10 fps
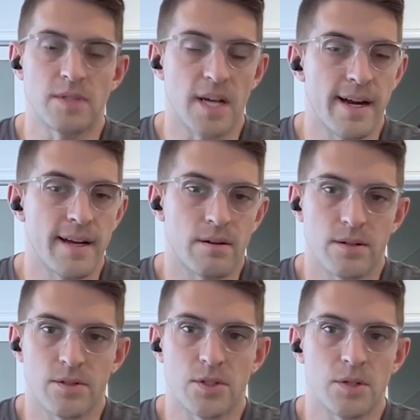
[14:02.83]
die or
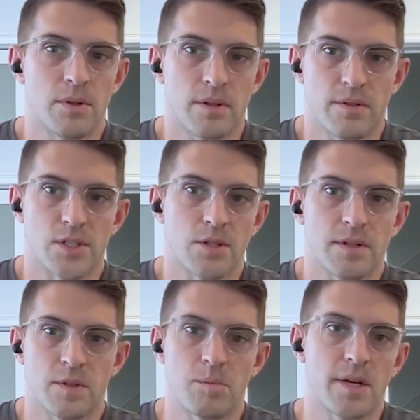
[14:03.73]
unless you
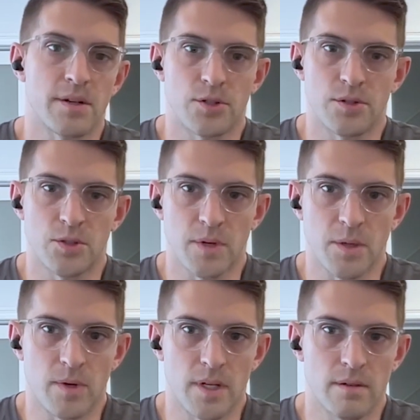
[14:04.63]
live to be
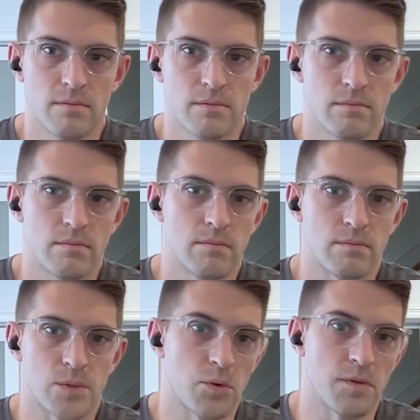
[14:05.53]
121.
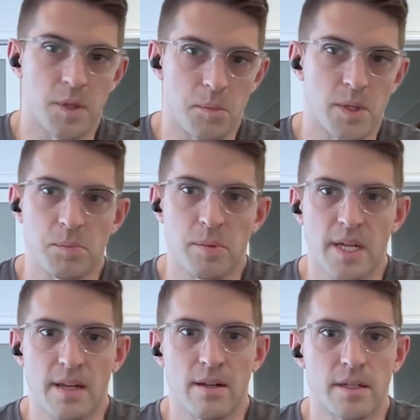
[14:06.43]
So if anybody's
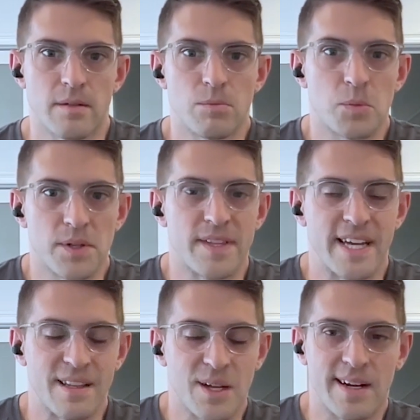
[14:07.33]
planning on living
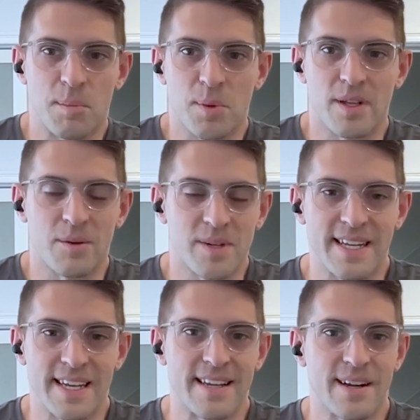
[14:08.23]
that long, I probably wouldn't
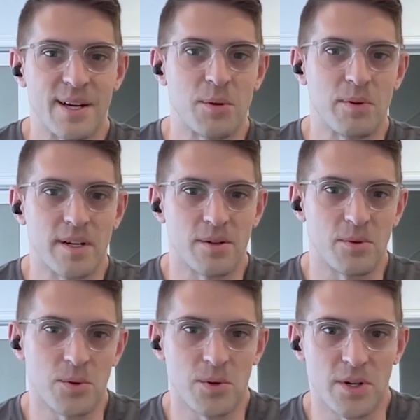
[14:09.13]
get an IUL
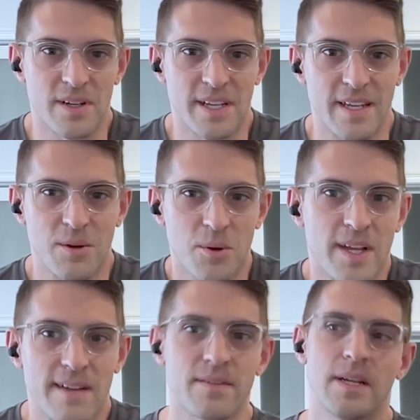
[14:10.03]
or a whole life.